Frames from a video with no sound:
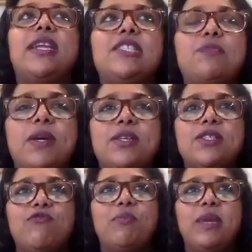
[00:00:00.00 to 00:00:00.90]
her that
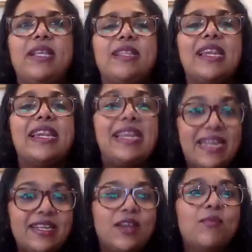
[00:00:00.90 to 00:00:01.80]
experience of being the
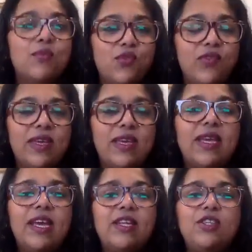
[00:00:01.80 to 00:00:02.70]
lead in a
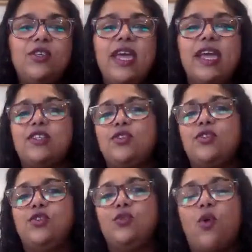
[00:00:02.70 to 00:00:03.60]
movie, to get
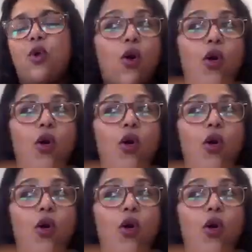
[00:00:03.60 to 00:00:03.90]
to do